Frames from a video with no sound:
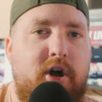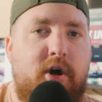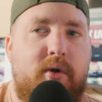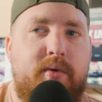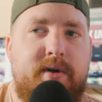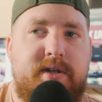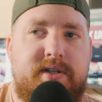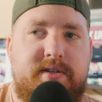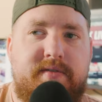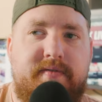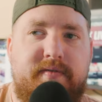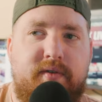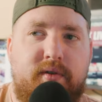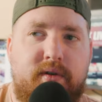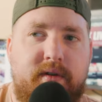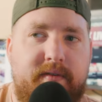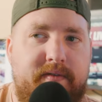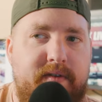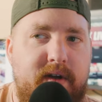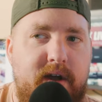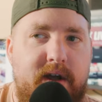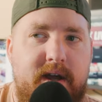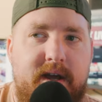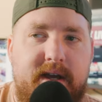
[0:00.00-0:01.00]
always full
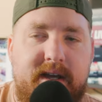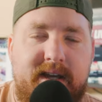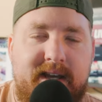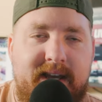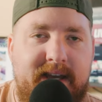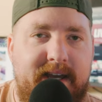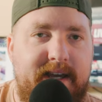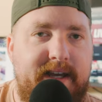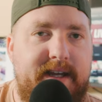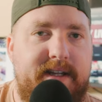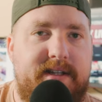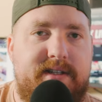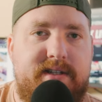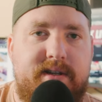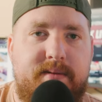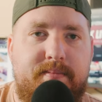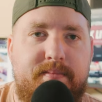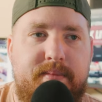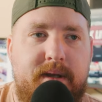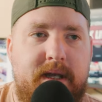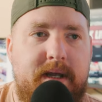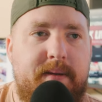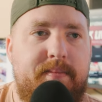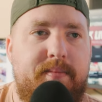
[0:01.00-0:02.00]
of kids and
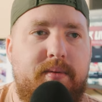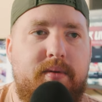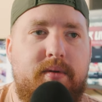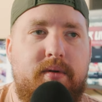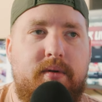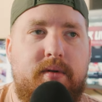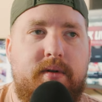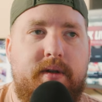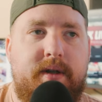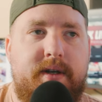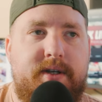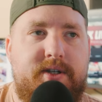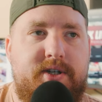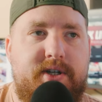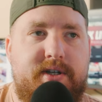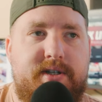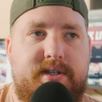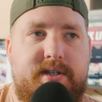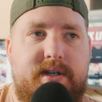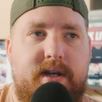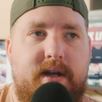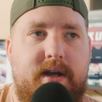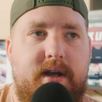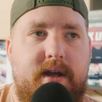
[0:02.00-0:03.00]
people and
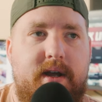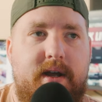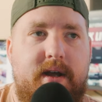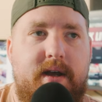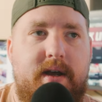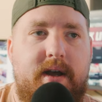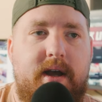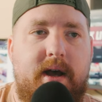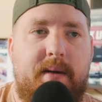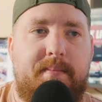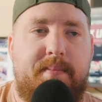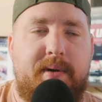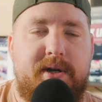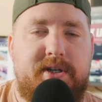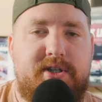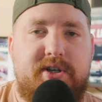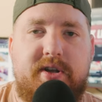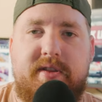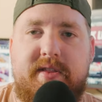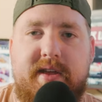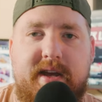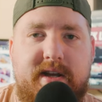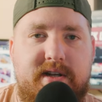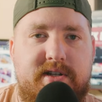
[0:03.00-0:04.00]
just a bunch
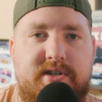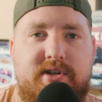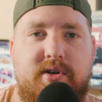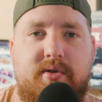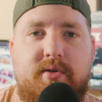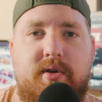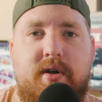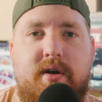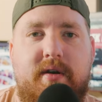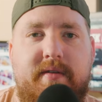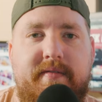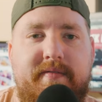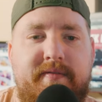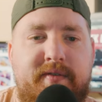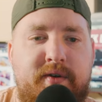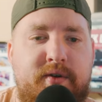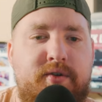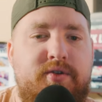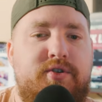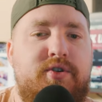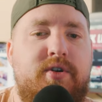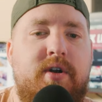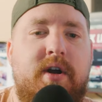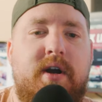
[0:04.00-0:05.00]
of things going on,
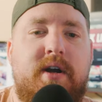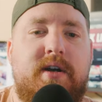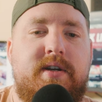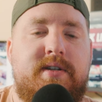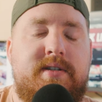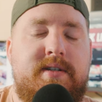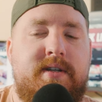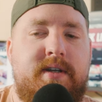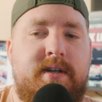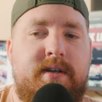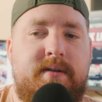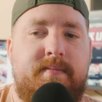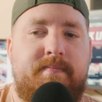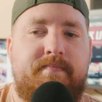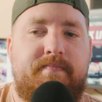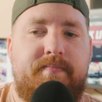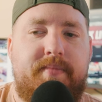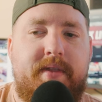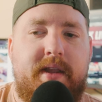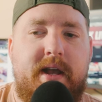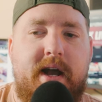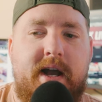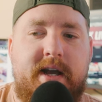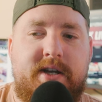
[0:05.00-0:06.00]
food trucks. And
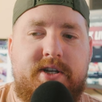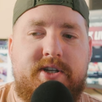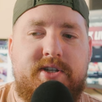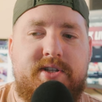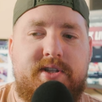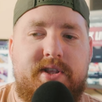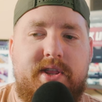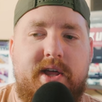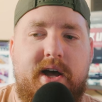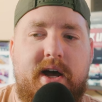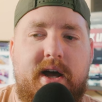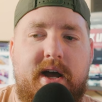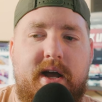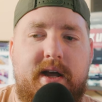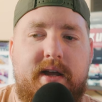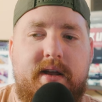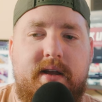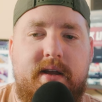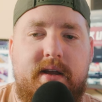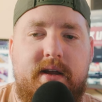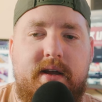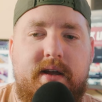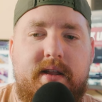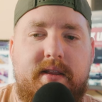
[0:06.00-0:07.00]
I just thought
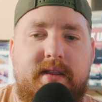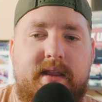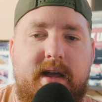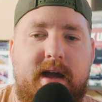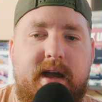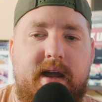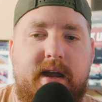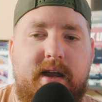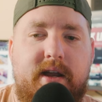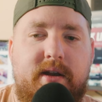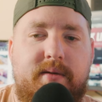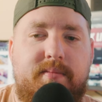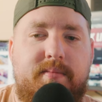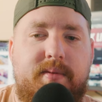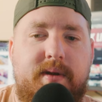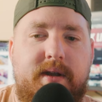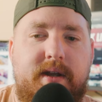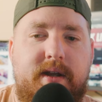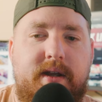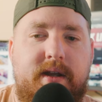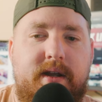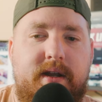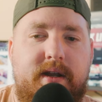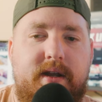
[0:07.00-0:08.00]
that it'd
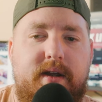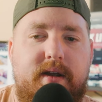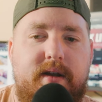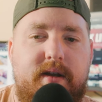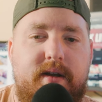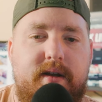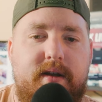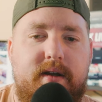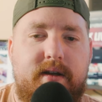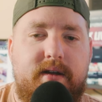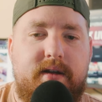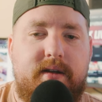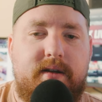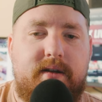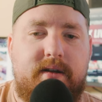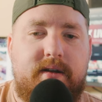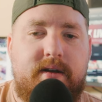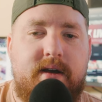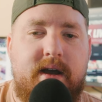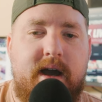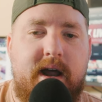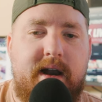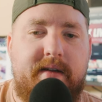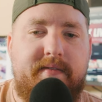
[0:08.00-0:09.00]
be
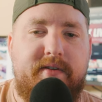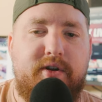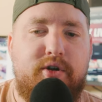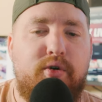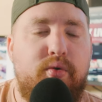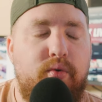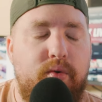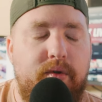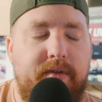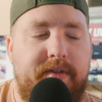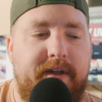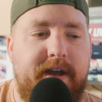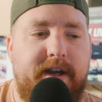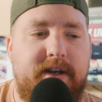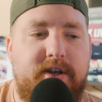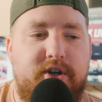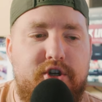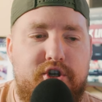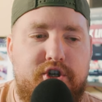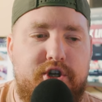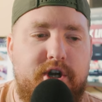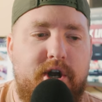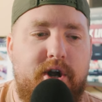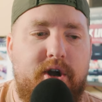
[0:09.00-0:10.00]
kind of a cool thing to
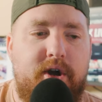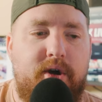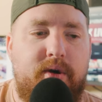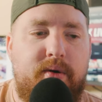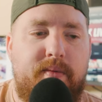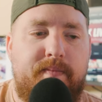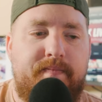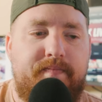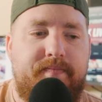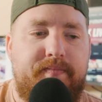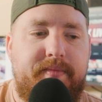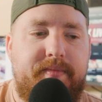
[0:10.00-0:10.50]
show,